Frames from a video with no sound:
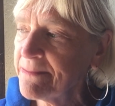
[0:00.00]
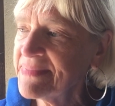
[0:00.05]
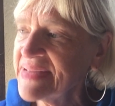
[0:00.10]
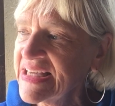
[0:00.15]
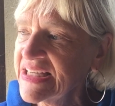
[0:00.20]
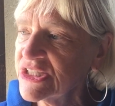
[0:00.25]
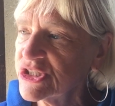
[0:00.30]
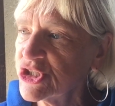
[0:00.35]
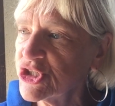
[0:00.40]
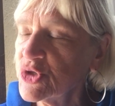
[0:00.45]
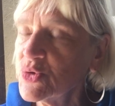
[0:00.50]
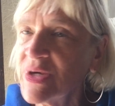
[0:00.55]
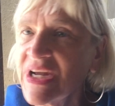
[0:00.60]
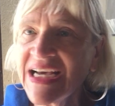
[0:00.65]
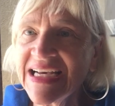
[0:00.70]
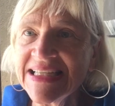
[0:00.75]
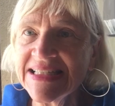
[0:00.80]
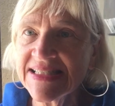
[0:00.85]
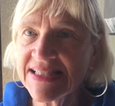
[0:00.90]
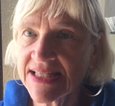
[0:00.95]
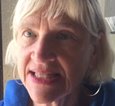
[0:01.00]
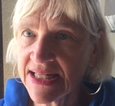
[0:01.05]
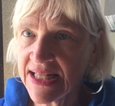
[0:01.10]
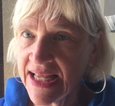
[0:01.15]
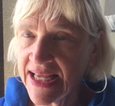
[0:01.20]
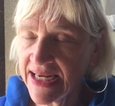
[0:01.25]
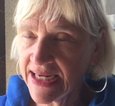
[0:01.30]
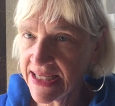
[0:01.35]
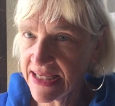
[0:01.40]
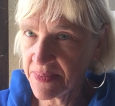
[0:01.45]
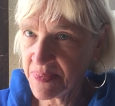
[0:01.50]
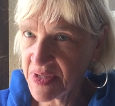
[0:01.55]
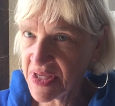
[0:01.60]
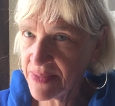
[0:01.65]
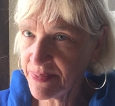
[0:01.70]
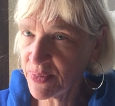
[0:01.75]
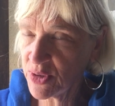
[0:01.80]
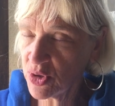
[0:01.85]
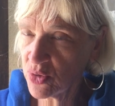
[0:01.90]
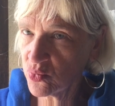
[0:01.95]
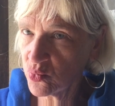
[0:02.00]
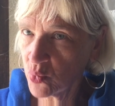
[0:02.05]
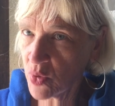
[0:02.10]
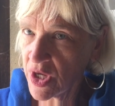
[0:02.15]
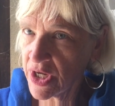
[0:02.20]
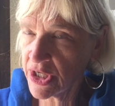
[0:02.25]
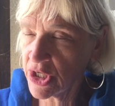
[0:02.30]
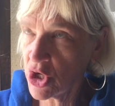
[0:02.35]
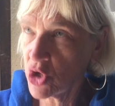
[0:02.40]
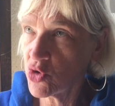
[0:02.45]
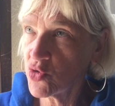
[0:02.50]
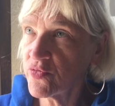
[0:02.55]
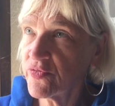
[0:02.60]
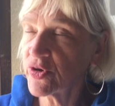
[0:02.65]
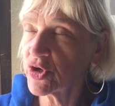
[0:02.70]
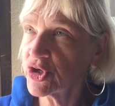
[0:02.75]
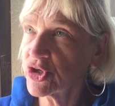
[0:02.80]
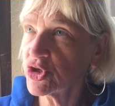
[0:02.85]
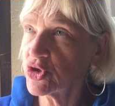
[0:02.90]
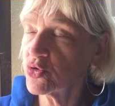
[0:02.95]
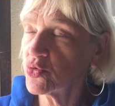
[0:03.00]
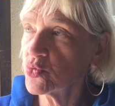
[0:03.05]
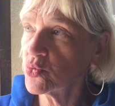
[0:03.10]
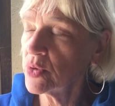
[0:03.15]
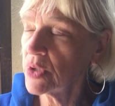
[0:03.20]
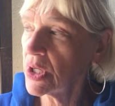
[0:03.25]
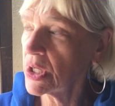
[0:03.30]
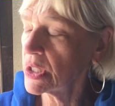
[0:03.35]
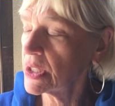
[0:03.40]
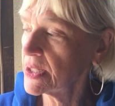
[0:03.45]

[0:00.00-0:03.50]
being too nice and letting people run over you.